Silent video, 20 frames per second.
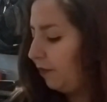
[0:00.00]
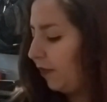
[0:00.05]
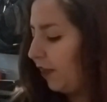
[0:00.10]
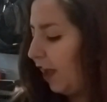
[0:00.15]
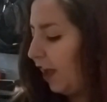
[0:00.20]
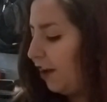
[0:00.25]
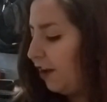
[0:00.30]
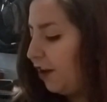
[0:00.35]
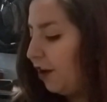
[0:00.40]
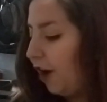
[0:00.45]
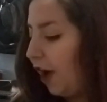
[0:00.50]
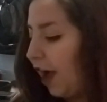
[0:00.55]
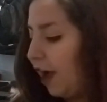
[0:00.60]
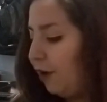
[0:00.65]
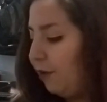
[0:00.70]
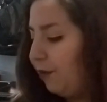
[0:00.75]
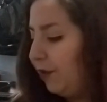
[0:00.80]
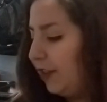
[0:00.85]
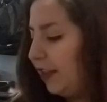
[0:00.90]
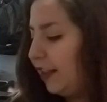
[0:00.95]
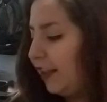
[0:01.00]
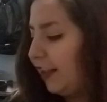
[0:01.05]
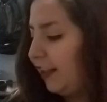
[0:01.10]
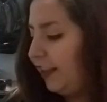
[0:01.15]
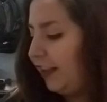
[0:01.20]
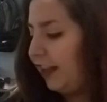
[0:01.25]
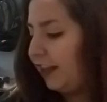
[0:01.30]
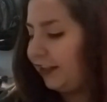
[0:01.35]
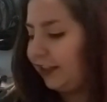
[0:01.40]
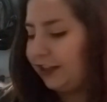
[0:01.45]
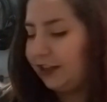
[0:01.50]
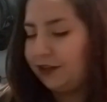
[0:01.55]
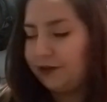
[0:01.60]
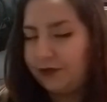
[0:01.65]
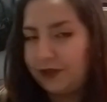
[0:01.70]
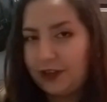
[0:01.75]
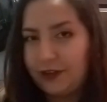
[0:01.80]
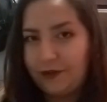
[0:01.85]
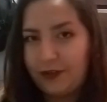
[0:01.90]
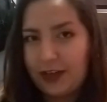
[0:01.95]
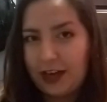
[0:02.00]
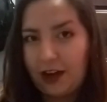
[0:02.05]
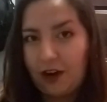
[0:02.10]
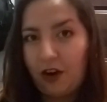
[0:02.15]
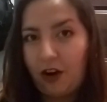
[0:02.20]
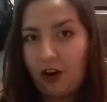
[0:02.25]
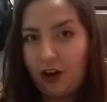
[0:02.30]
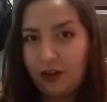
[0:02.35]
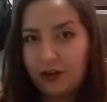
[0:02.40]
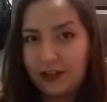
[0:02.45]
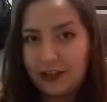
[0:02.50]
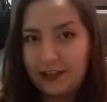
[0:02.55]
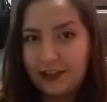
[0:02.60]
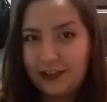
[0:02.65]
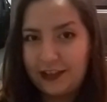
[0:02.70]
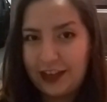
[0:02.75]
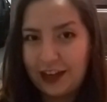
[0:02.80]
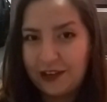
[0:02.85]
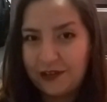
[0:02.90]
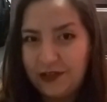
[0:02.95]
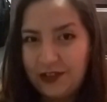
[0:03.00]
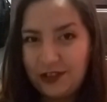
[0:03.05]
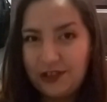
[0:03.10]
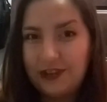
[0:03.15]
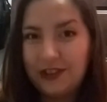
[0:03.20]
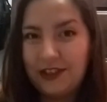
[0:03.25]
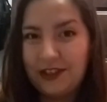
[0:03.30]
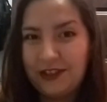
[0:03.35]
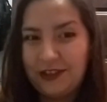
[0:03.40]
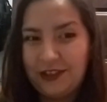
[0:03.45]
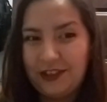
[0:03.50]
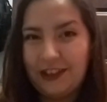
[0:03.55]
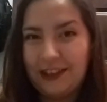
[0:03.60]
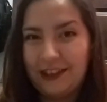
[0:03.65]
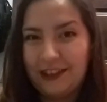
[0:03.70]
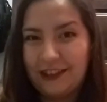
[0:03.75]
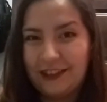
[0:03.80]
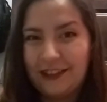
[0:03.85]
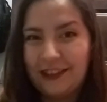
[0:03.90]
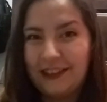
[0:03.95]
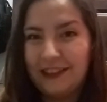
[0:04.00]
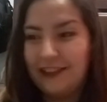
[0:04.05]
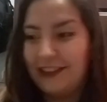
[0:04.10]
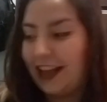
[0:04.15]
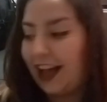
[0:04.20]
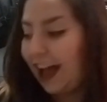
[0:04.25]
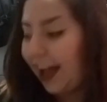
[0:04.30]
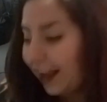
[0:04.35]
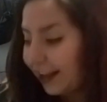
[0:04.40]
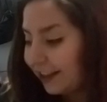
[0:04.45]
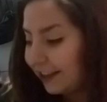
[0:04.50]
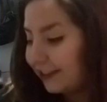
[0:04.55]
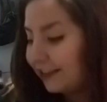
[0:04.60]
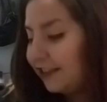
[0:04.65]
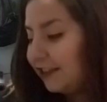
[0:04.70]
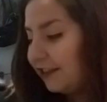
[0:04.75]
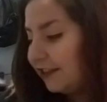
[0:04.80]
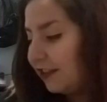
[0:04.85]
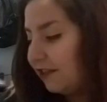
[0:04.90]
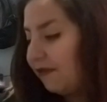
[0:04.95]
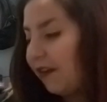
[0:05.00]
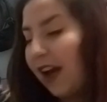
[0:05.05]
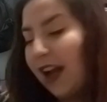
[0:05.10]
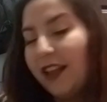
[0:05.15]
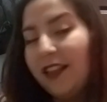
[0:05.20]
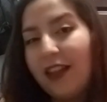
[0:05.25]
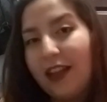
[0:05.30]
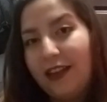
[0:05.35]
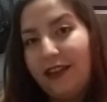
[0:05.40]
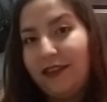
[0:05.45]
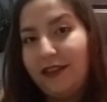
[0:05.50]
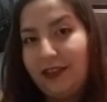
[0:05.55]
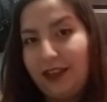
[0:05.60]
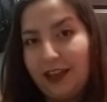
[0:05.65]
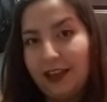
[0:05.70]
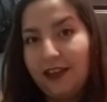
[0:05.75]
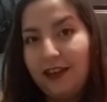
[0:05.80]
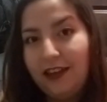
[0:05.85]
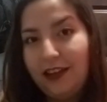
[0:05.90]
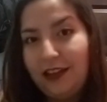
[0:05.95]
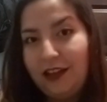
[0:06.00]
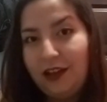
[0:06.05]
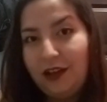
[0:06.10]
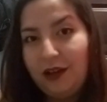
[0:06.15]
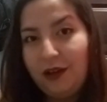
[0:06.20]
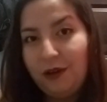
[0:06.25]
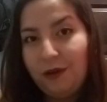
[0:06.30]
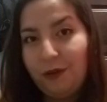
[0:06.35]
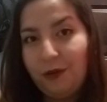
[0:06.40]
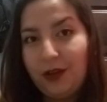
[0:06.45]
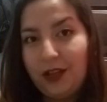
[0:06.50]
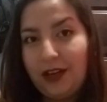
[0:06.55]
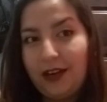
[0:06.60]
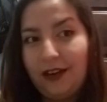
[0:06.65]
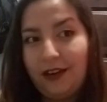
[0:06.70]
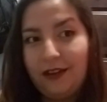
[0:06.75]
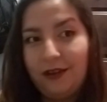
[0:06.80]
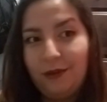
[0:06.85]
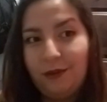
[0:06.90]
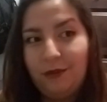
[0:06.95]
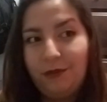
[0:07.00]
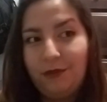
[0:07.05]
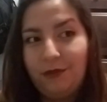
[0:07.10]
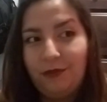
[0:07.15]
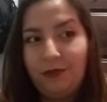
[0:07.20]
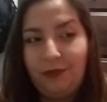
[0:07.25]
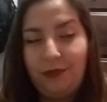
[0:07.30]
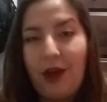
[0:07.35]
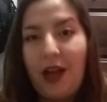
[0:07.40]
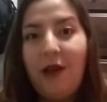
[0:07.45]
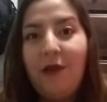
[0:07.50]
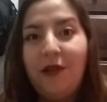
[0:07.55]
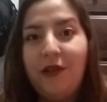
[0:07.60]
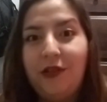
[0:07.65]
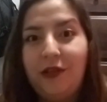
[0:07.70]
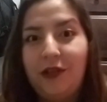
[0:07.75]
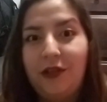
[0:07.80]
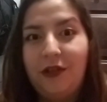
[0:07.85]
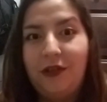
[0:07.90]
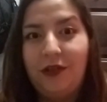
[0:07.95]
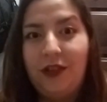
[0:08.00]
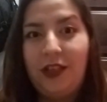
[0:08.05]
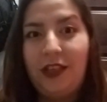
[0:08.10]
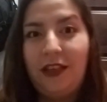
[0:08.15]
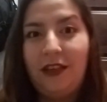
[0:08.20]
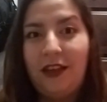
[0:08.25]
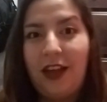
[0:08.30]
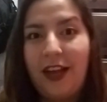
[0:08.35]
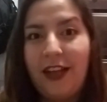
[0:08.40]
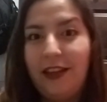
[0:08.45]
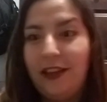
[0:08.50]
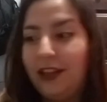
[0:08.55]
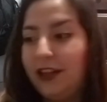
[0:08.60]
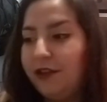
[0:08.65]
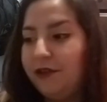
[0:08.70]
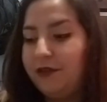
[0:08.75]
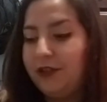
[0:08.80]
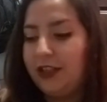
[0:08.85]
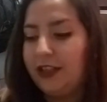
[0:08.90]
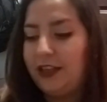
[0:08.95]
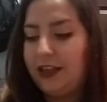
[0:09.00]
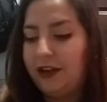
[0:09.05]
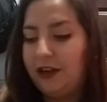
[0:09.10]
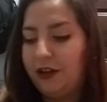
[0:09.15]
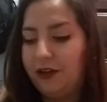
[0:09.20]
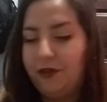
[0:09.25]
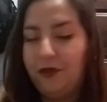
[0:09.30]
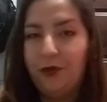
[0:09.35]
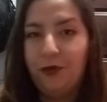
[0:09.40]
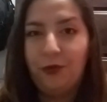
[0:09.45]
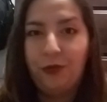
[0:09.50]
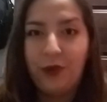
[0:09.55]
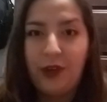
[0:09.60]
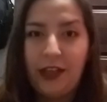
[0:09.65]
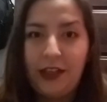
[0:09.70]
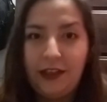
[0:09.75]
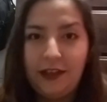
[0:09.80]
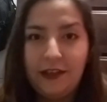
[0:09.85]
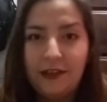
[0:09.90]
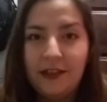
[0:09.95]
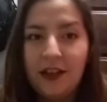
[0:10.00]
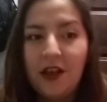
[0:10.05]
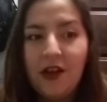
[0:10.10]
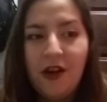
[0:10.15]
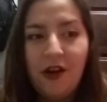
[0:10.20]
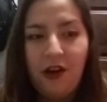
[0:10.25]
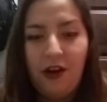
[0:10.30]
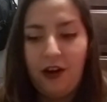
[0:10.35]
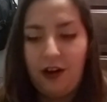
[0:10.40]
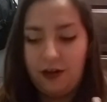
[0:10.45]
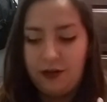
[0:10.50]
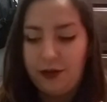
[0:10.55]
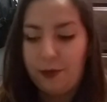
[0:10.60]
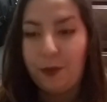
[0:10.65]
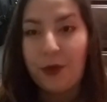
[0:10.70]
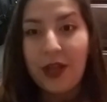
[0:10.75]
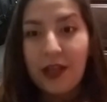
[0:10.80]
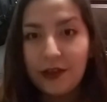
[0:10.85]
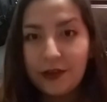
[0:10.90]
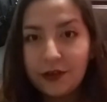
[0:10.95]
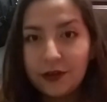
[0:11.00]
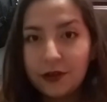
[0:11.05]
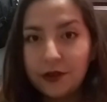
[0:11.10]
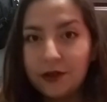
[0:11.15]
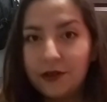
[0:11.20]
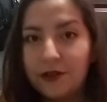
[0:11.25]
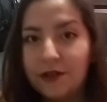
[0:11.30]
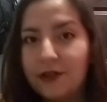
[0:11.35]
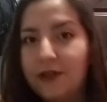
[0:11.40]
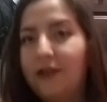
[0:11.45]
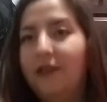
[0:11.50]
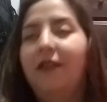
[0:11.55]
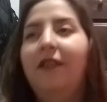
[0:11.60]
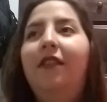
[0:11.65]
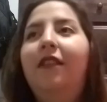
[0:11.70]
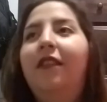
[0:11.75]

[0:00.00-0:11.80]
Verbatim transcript: I don't know. I really like the idea of giving out all this stuff to trick-or-treaters, because this is stuff I like to get when I went trick-or-treating. I loved getting all the rings, all the pencils.